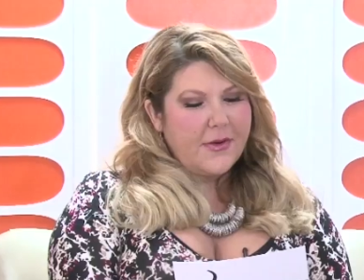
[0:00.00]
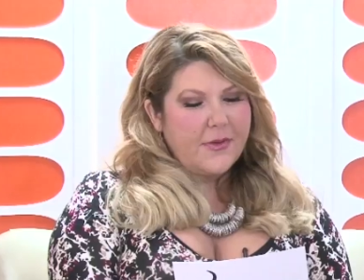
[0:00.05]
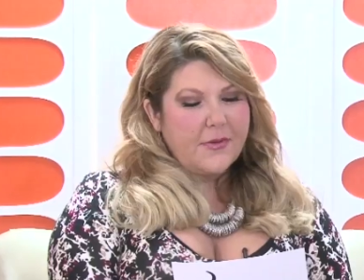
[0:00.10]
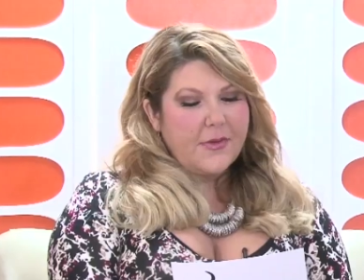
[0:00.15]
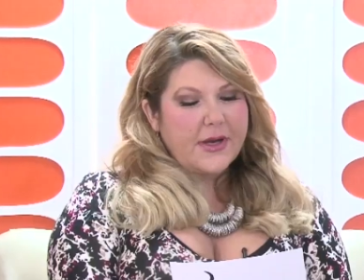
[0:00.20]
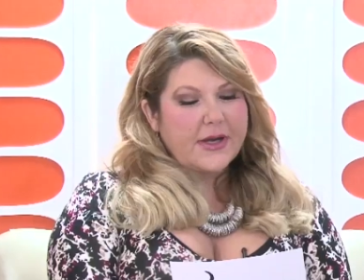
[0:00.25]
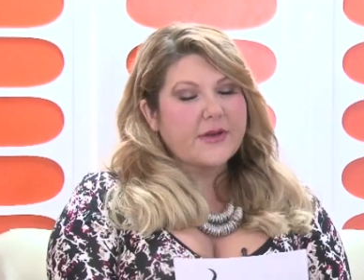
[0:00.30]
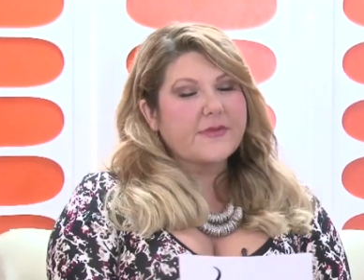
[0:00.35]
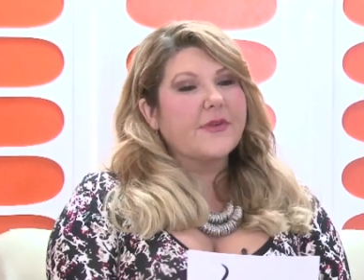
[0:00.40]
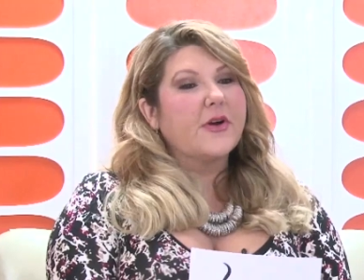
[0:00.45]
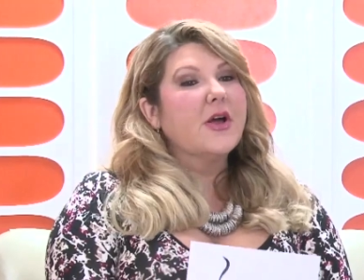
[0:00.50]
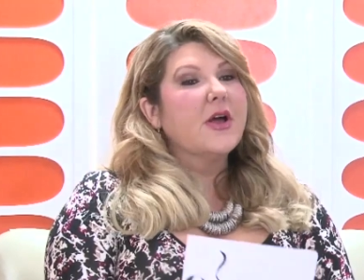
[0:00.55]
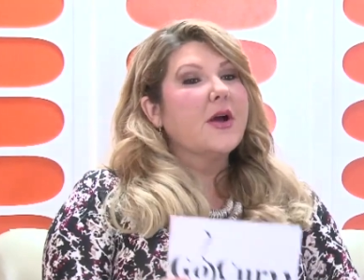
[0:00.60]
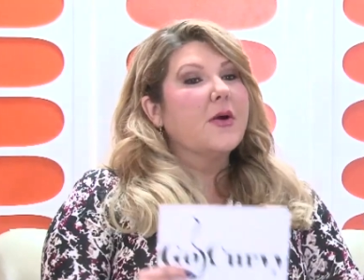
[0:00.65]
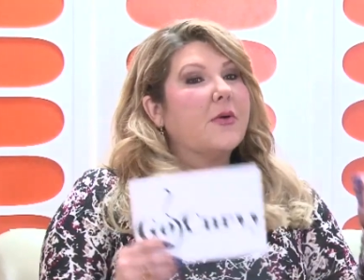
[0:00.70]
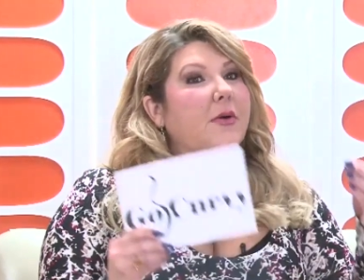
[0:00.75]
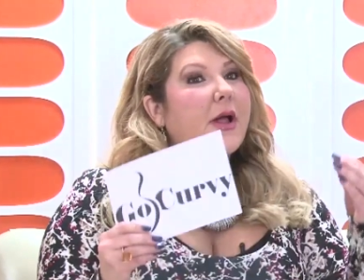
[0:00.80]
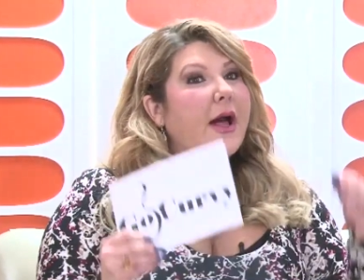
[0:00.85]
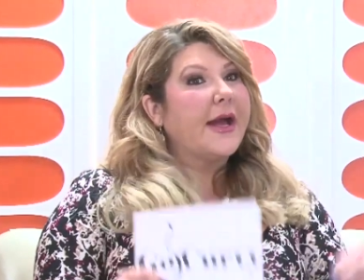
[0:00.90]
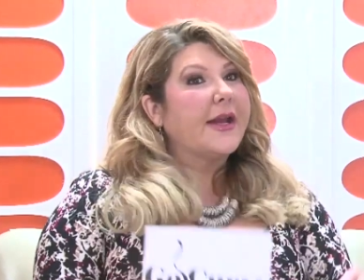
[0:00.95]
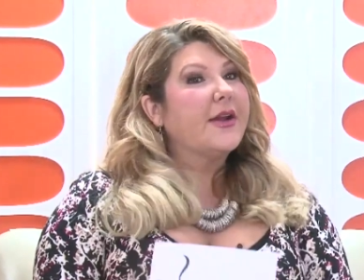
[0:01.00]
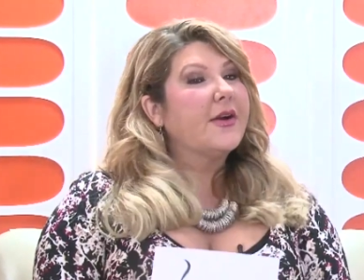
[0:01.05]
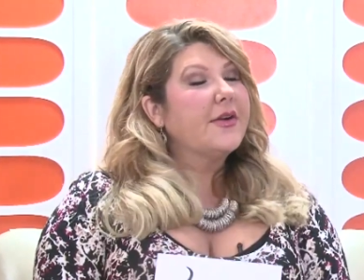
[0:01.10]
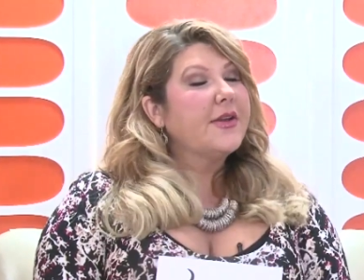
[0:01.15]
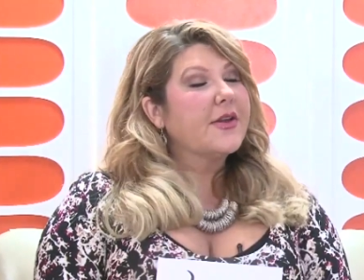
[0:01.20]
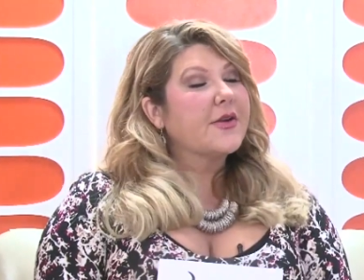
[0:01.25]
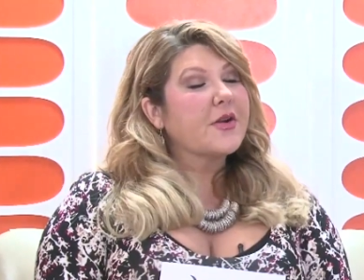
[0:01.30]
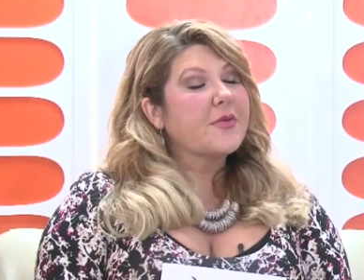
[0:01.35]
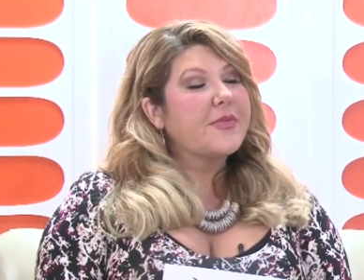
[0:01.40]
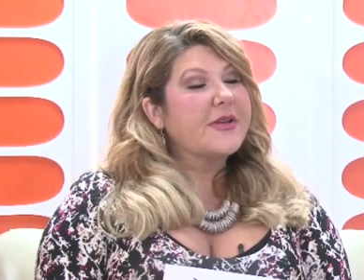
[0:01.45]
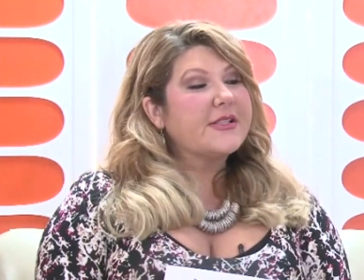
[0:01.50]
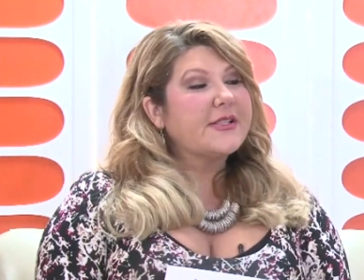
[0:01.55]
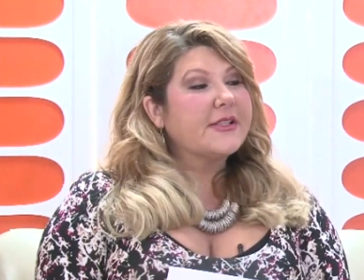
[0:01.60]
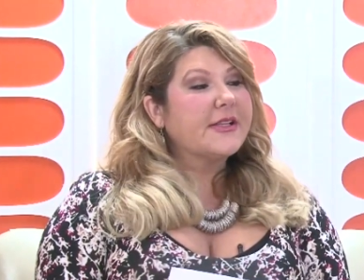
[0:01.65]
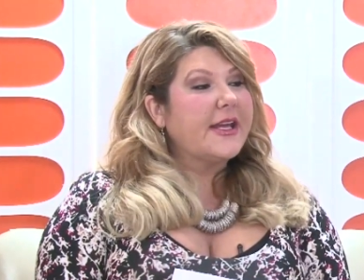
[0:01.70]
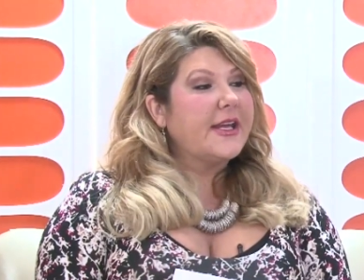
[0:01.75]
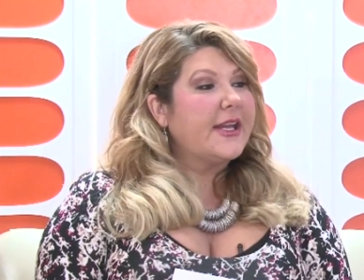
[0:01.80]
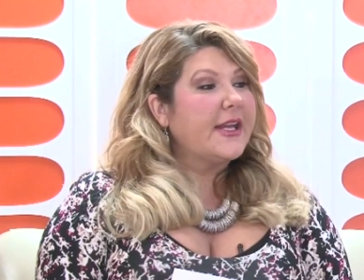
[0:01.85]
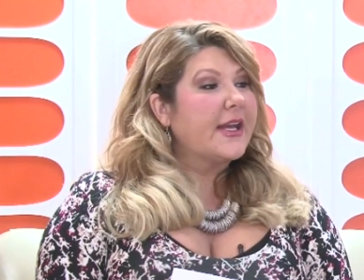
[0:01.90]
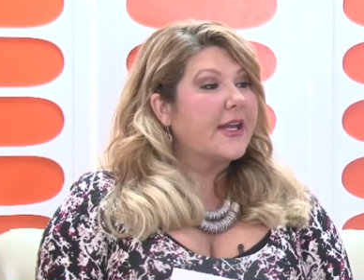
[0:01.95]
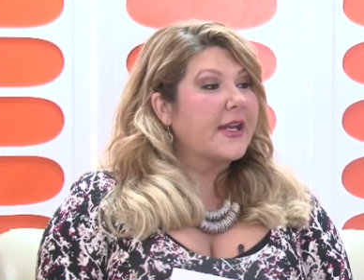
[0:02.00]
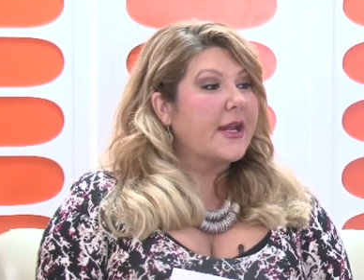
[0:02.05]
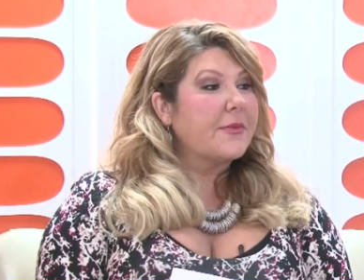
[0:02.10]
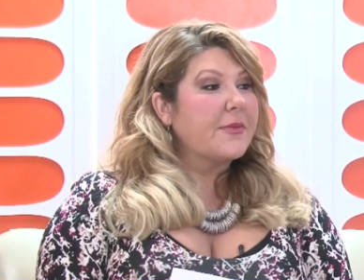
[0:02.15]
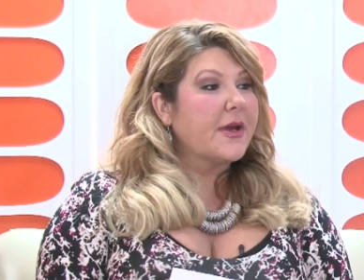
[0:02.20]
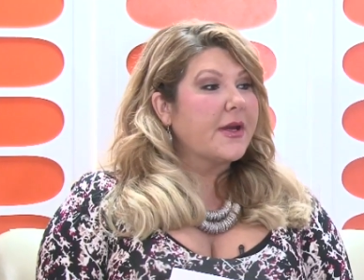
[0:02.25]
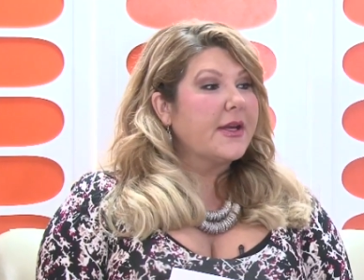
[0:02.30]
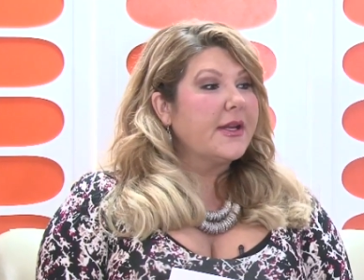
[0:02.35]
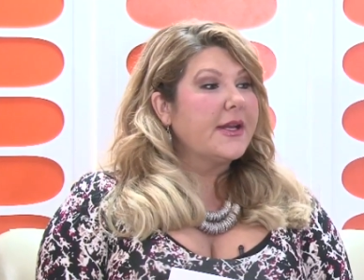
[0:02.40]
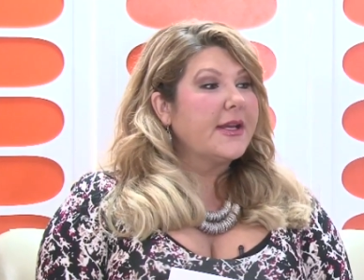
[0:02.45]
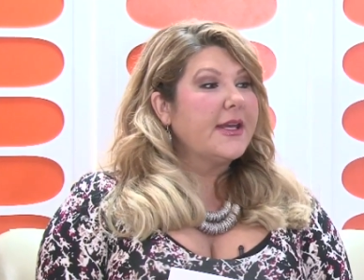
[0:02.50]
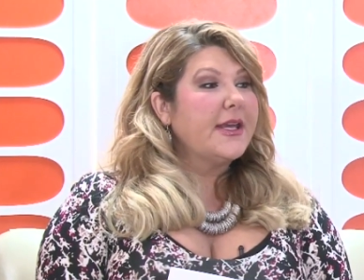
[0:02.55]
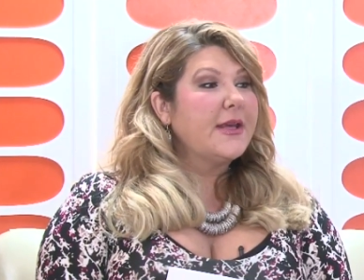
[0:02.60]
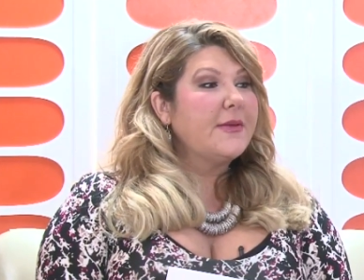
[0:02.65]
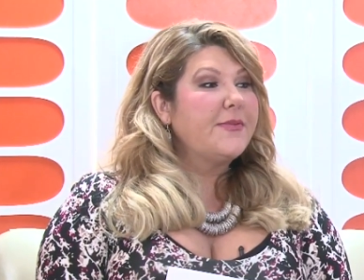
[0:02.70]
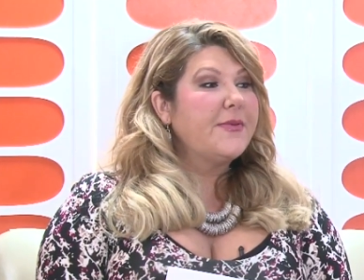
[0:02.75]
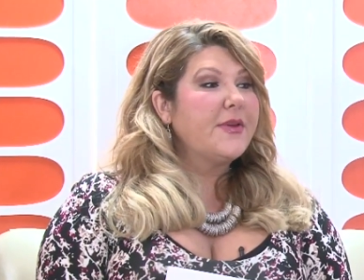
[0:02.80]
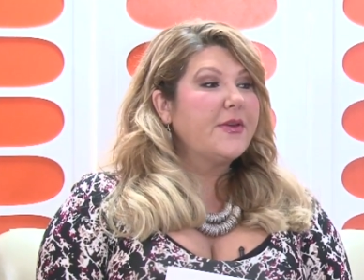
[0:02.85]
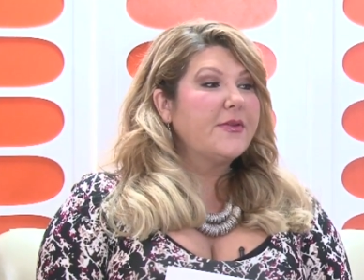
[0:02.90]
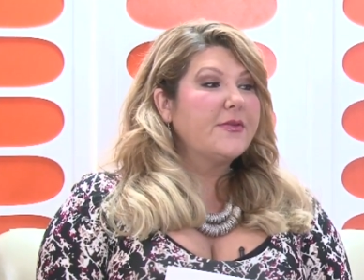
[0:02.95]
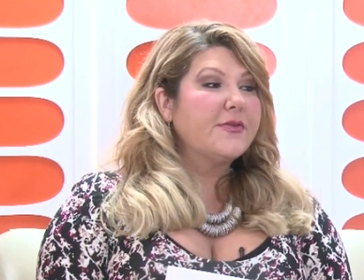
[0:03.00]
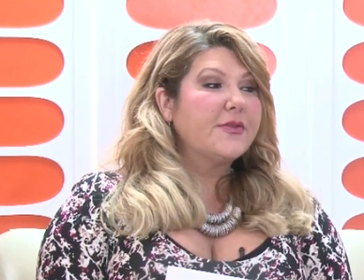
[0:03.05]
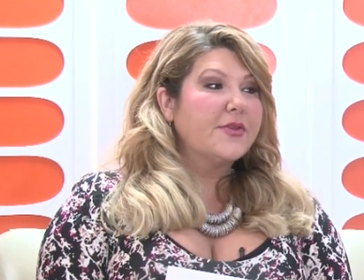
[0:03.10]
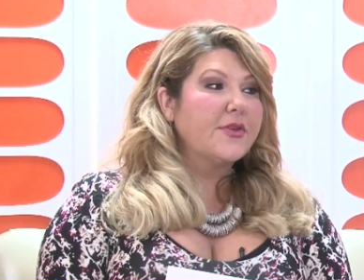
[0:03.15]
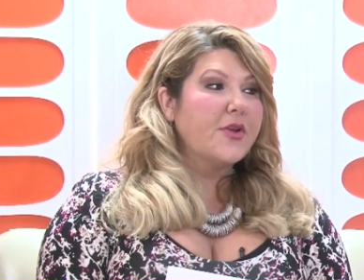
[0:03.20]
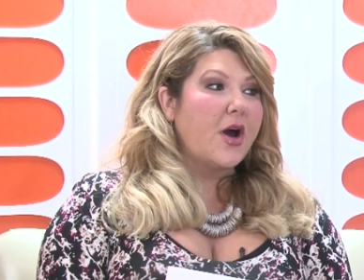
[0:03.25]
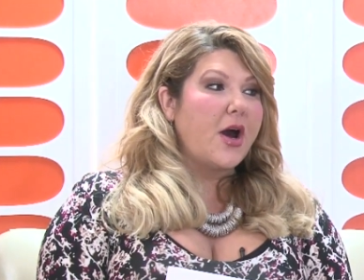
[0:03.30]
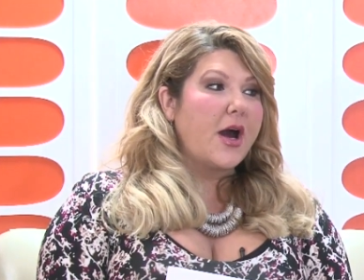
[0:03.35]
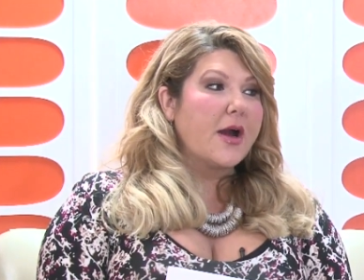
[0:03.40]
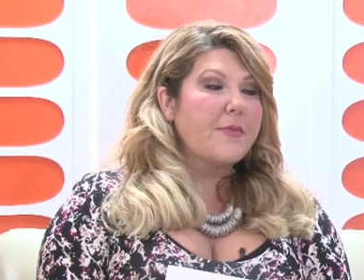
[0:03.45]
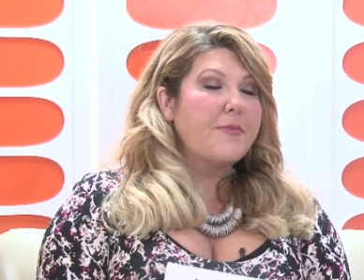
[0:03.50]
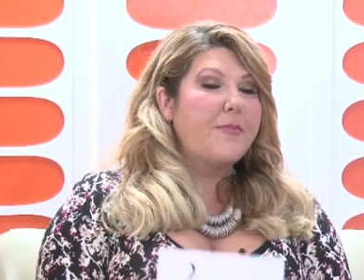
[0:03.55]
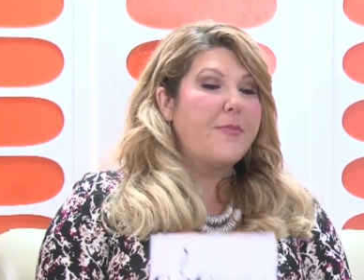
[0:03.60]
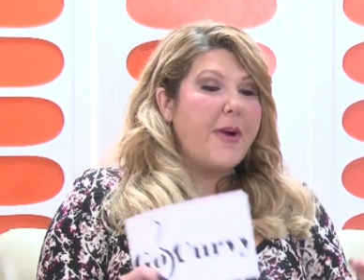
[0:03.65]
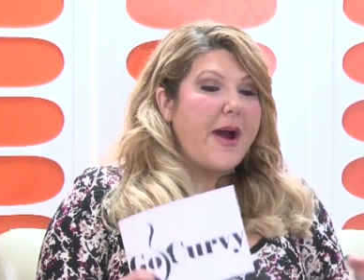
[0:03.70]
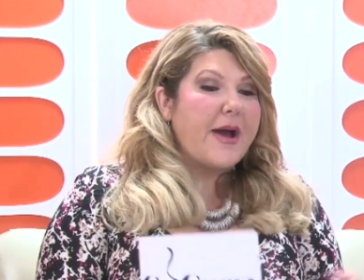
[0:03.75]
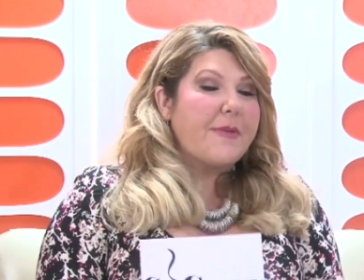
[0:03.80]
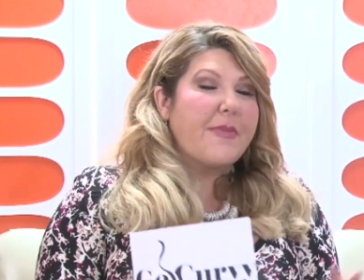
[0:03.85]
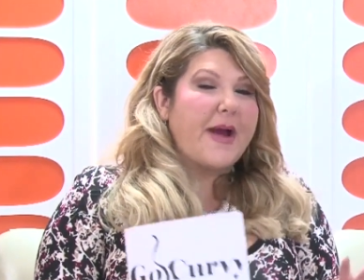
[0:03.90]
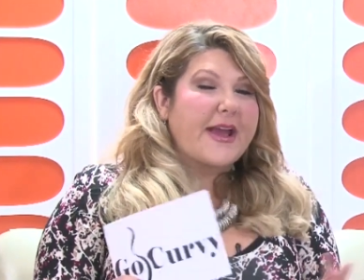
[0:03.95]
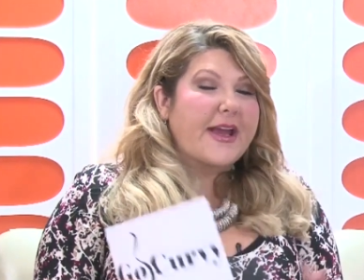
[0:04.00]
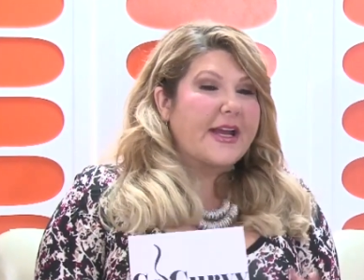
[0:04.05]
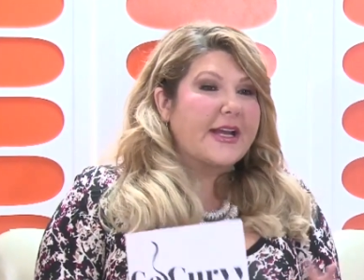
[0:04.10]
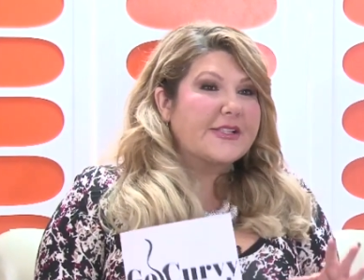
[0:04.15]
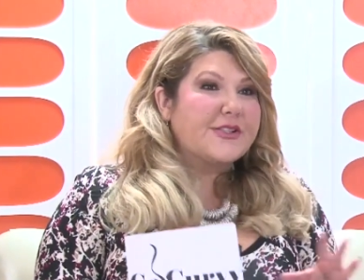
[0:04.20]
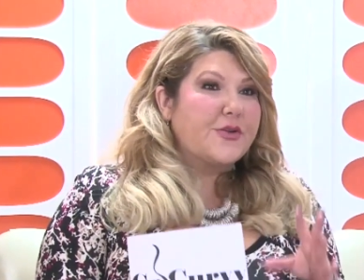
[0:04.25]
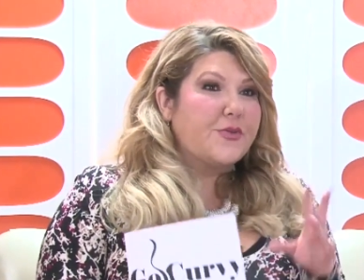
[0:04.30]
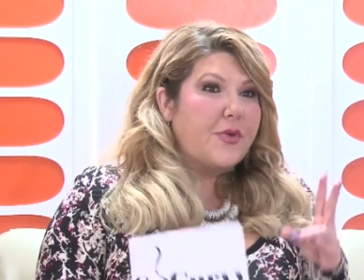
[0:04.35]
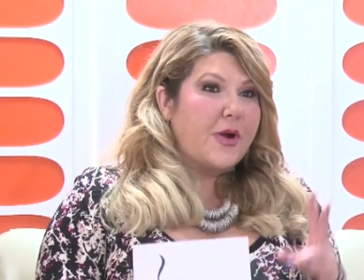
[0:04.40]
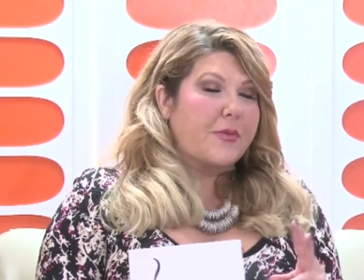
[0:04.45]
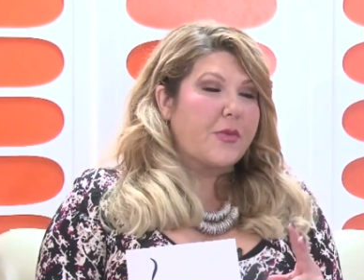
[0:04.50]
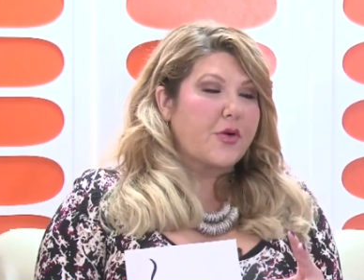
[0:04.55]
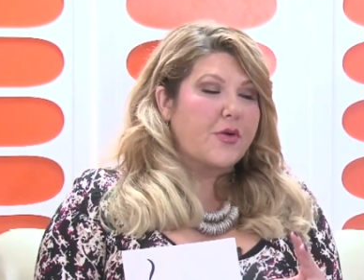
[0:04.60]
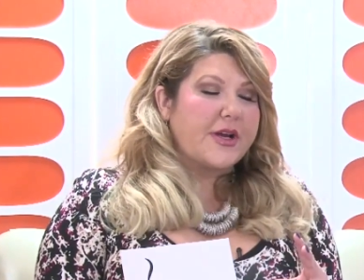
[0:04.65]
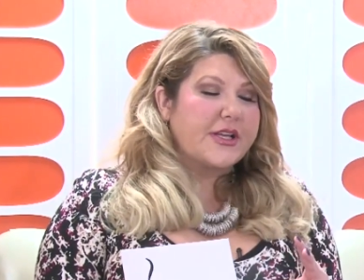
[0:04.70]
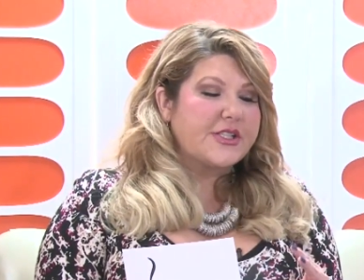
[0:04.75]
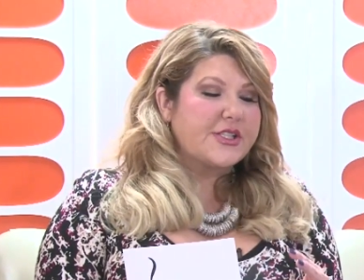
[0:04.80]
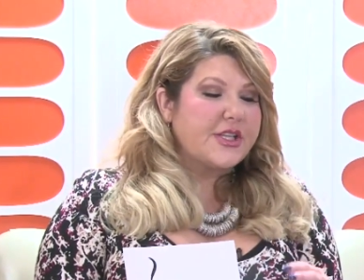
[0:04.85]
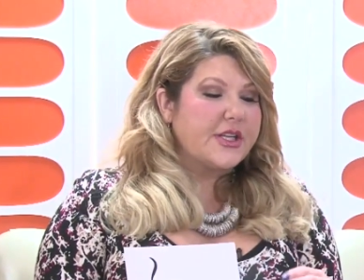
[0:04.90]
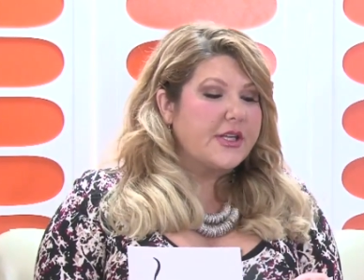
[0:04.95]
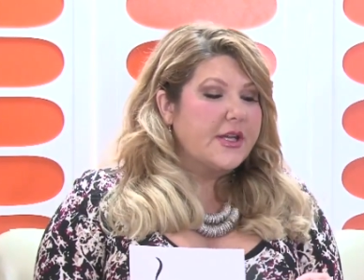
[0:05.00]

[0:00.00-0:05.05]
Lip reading: wonderful. Well, I know you're a busy lady and I'm not going to keep you long, but I got to ask you one more question.